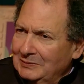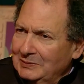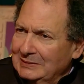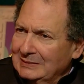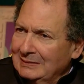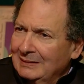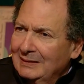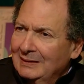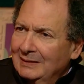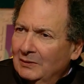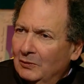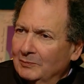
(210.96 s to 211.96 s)
was
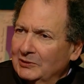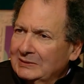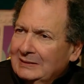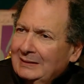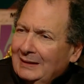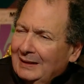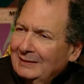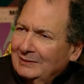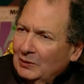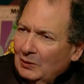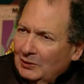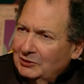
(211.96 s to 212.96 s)
almost an
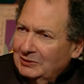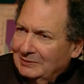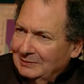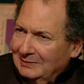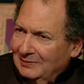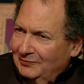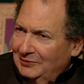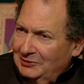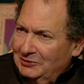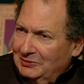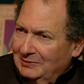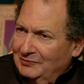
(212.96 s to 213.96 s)
ideological
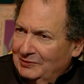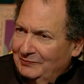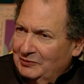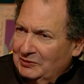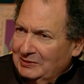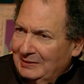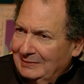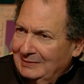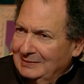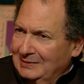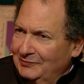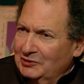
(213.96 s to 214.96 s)
definition of civil society.
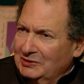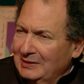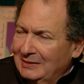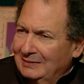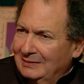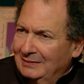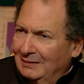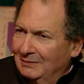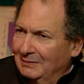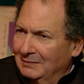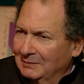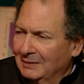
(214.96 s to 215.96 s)
Civil society
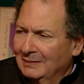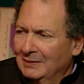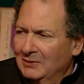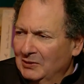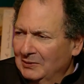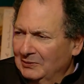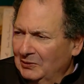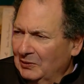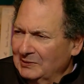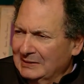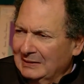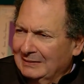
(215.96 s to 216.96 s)
are
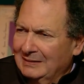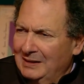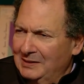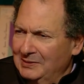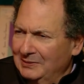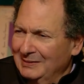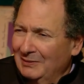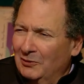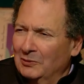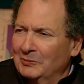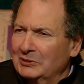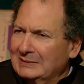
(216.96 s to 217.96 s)
non-sectarian,
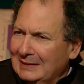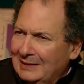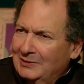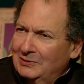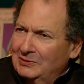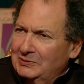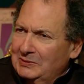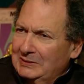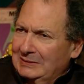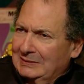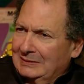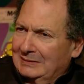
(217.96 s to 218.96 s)
almost
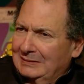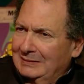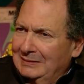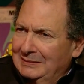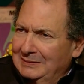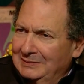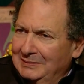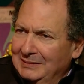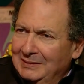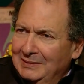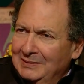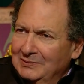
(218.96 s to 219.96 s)
secularist. They're
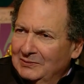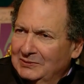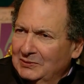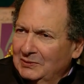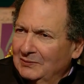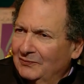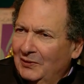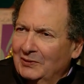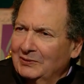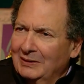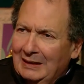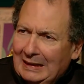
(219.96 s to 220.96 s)
sort of
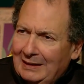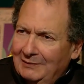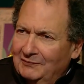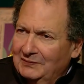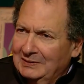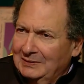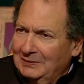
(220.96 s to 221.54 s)
on the left,